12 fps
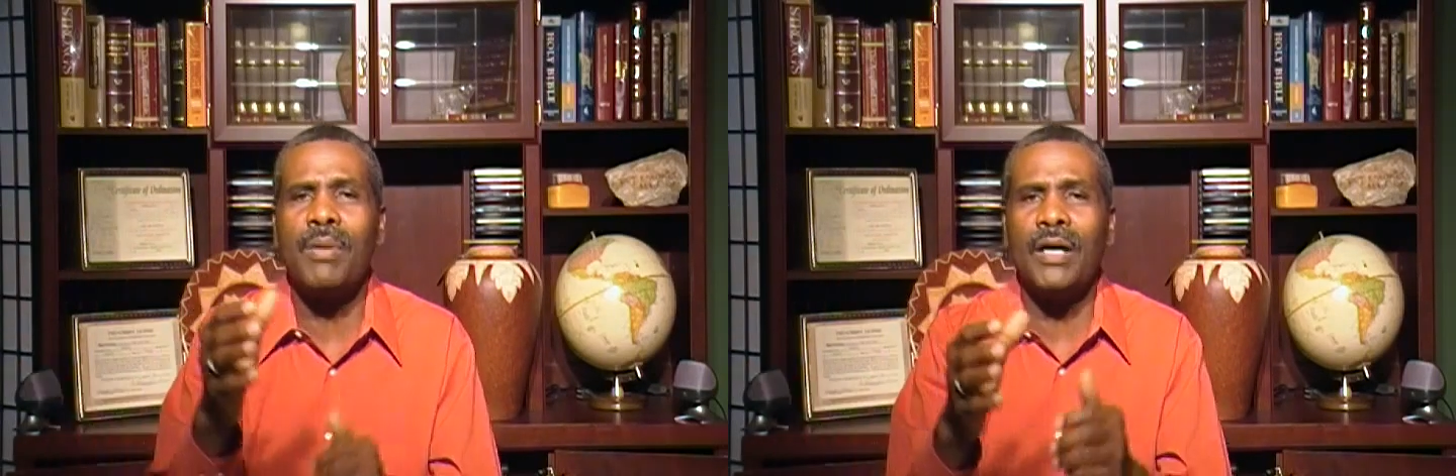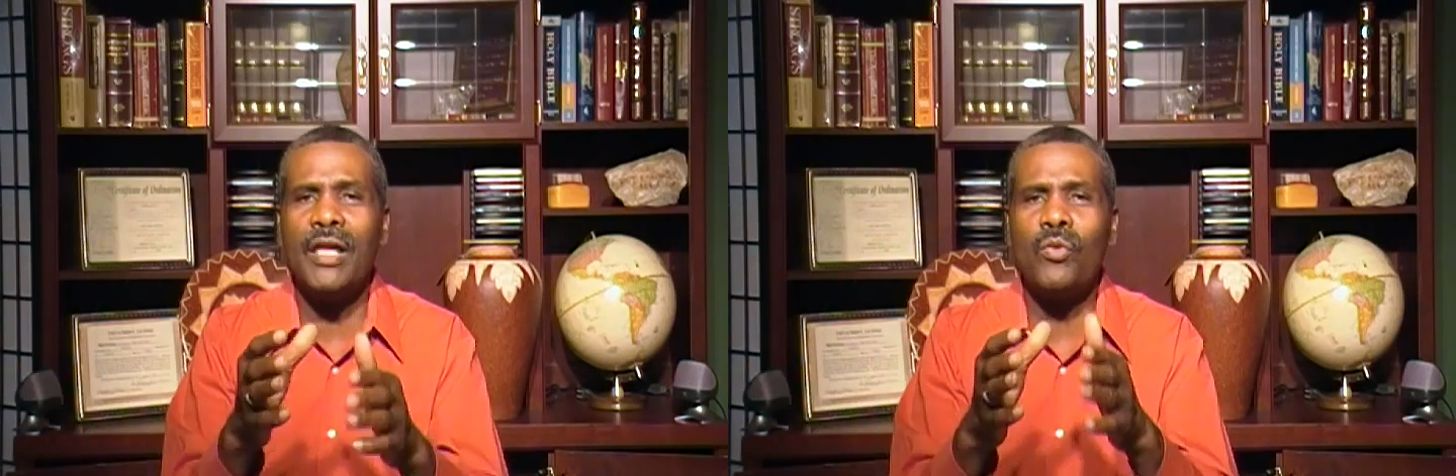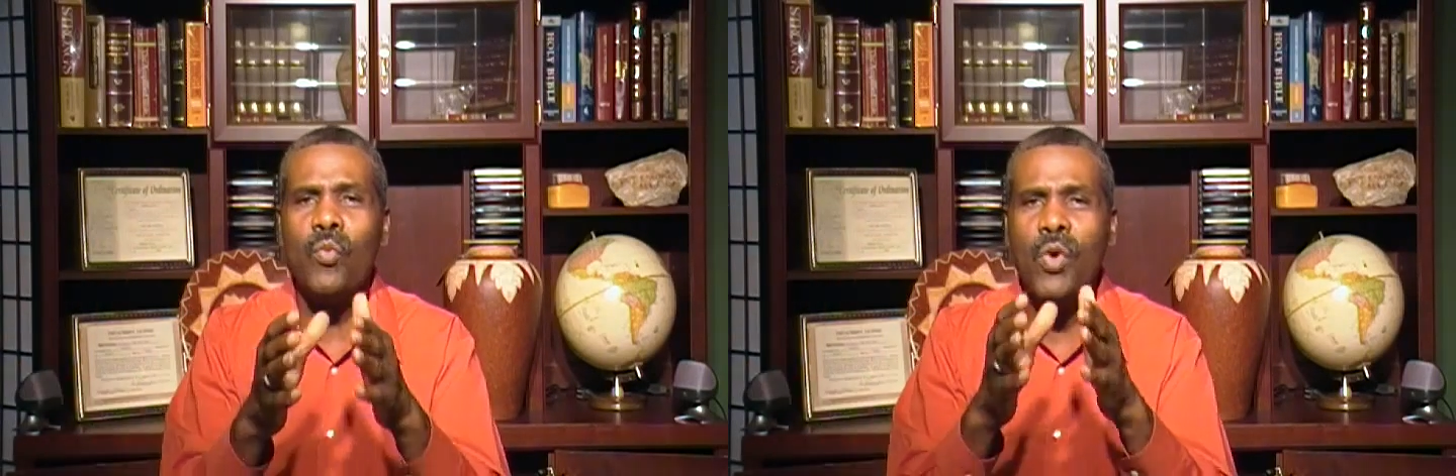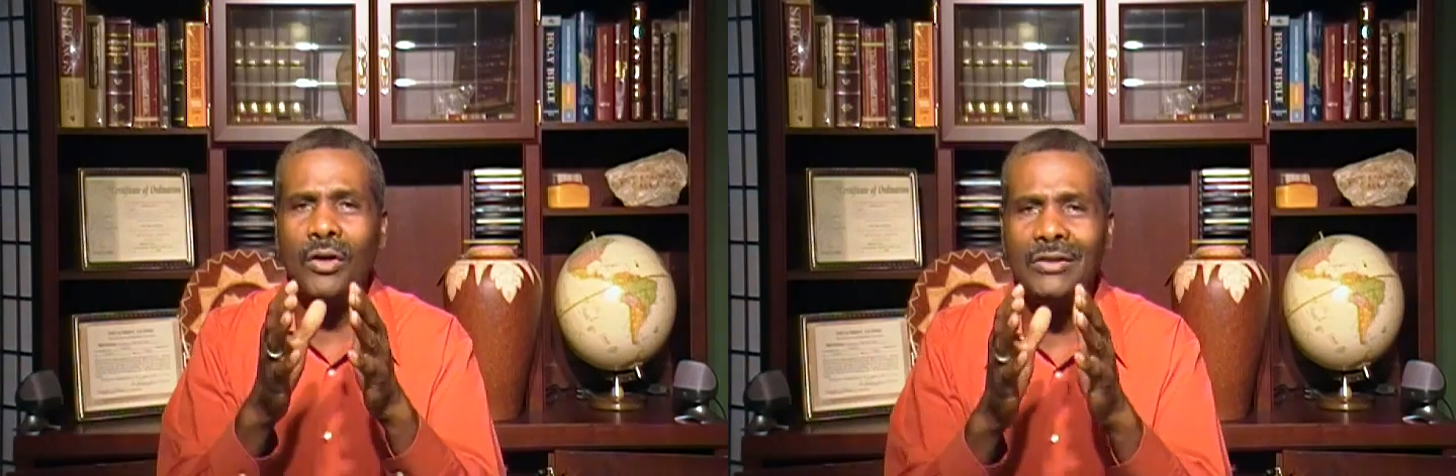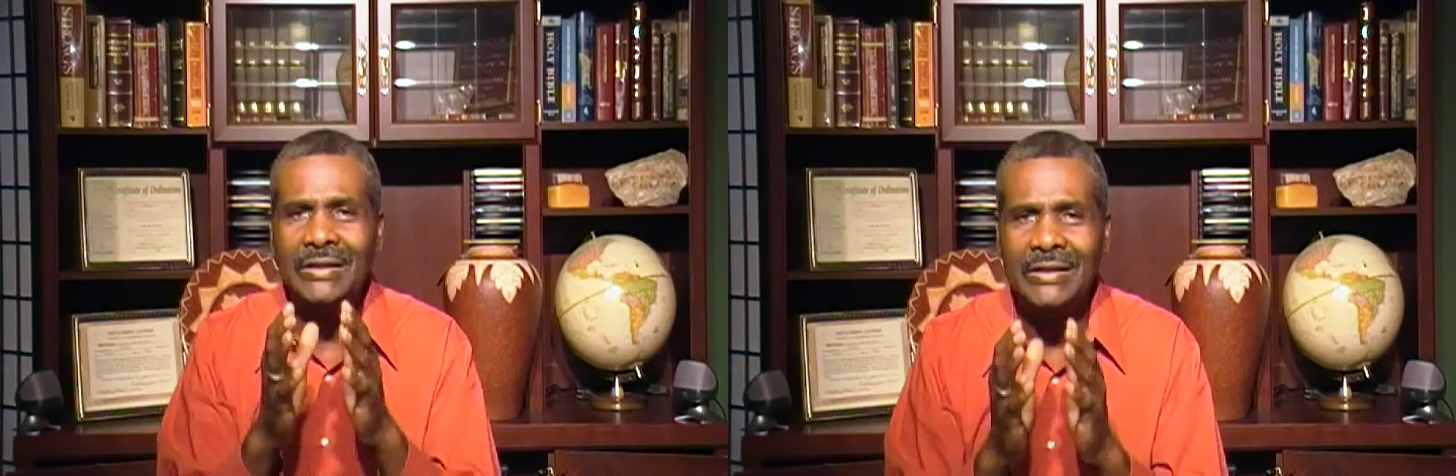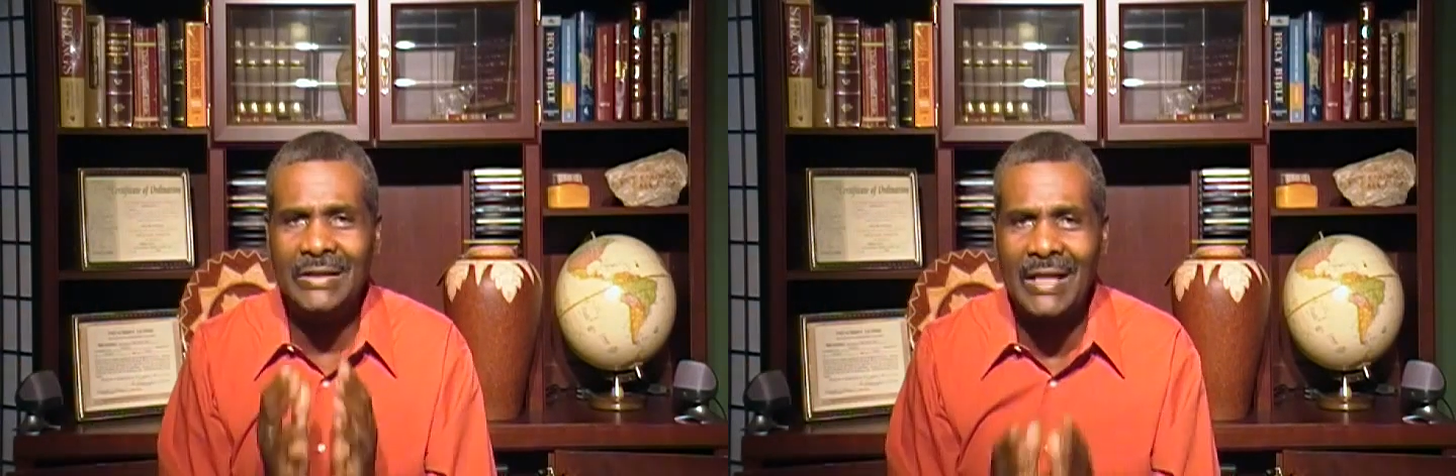but it
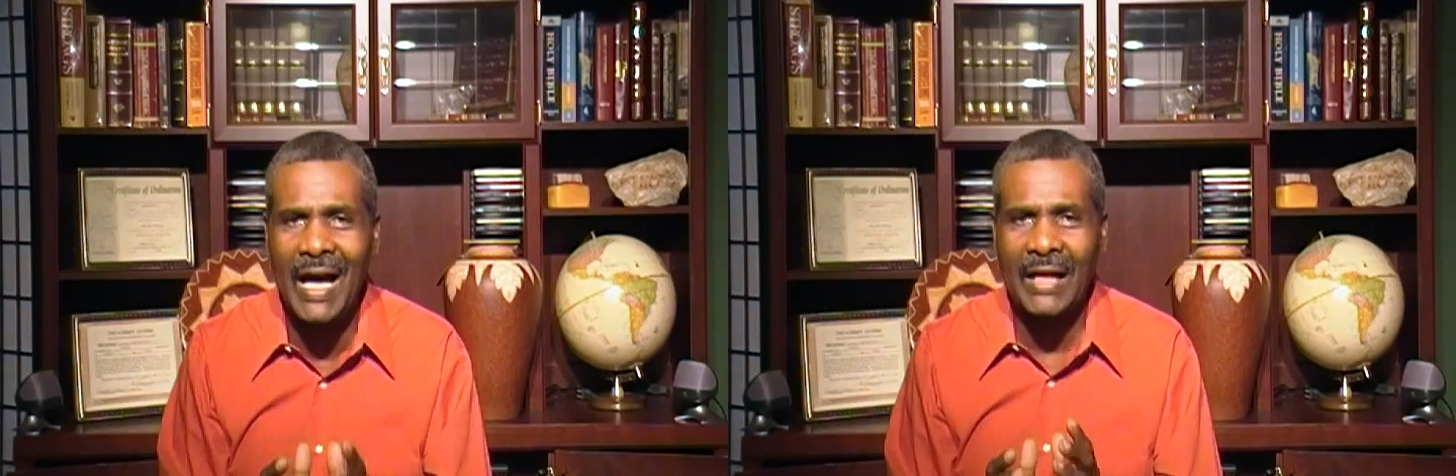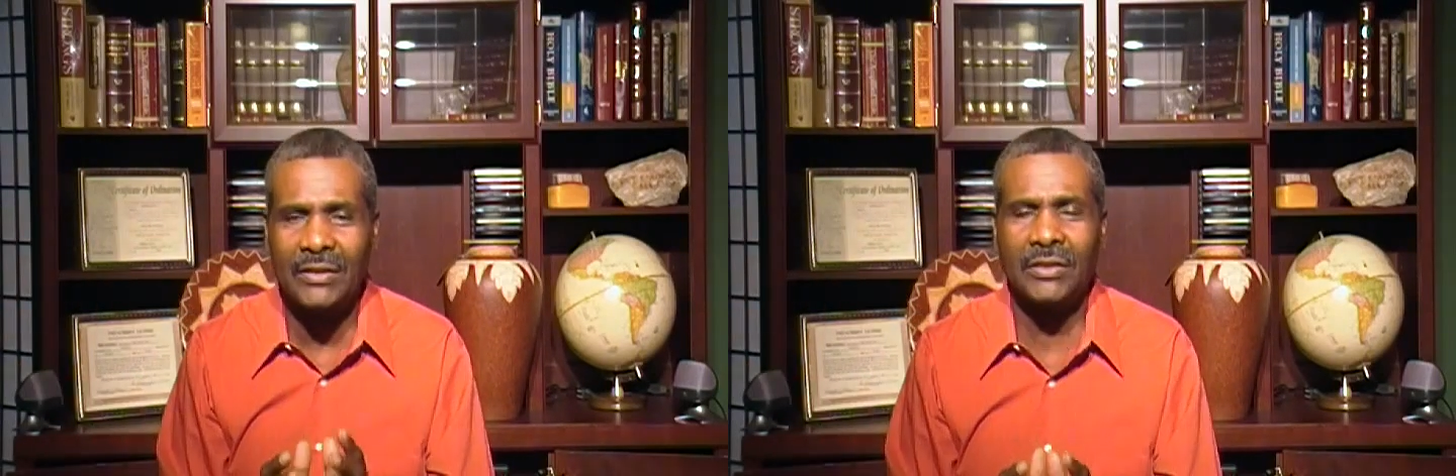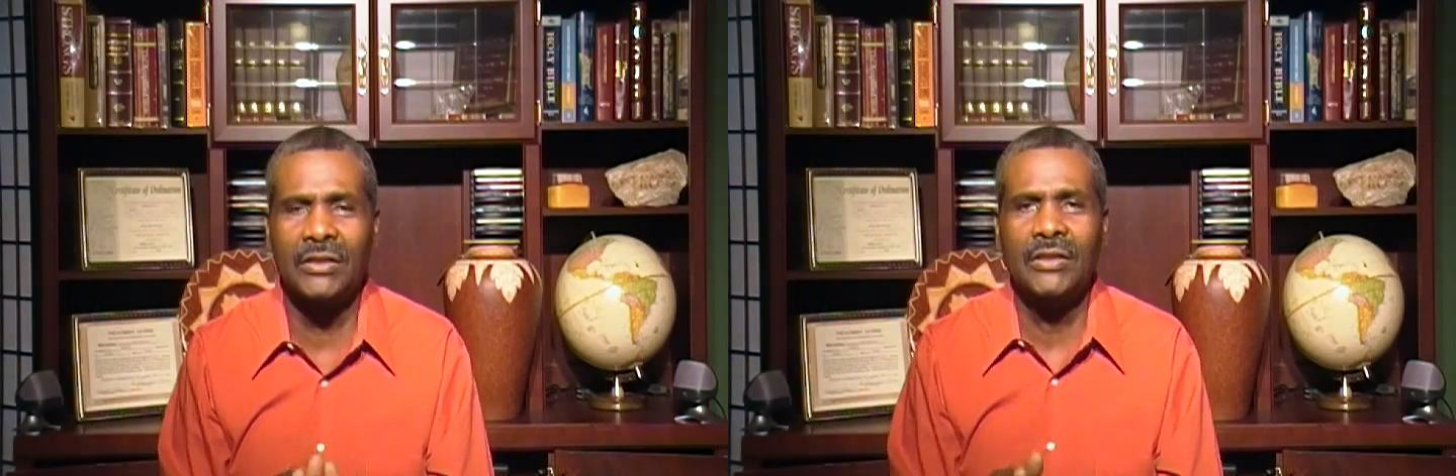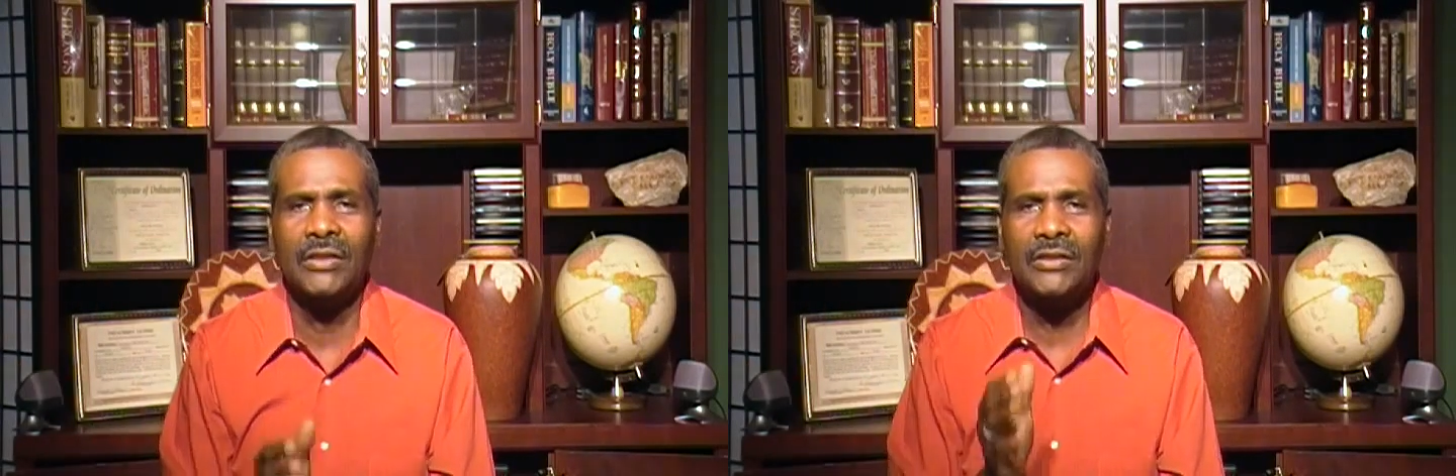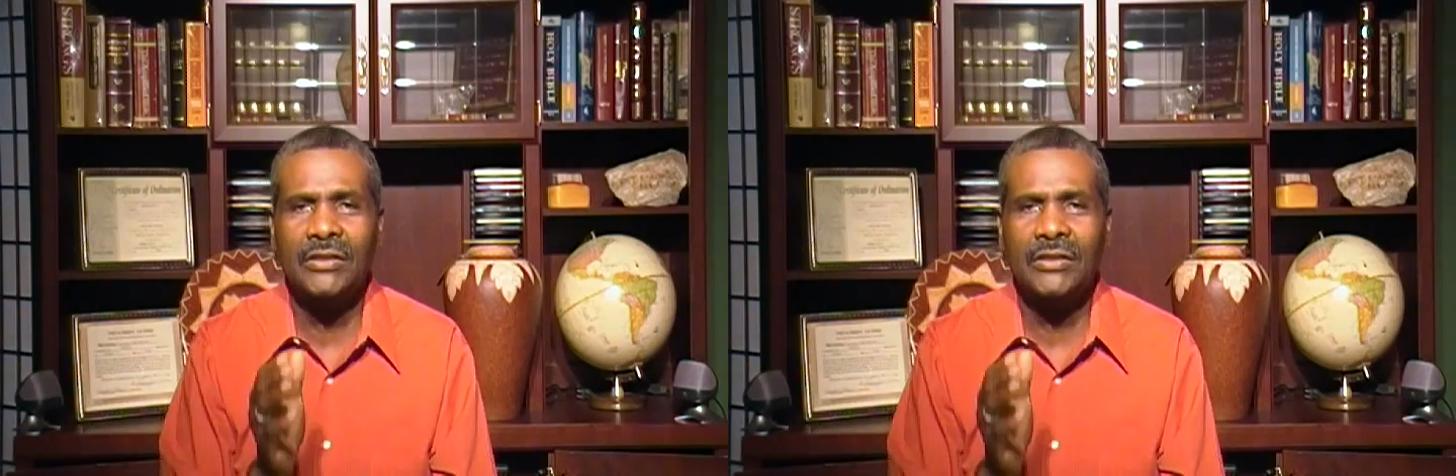will not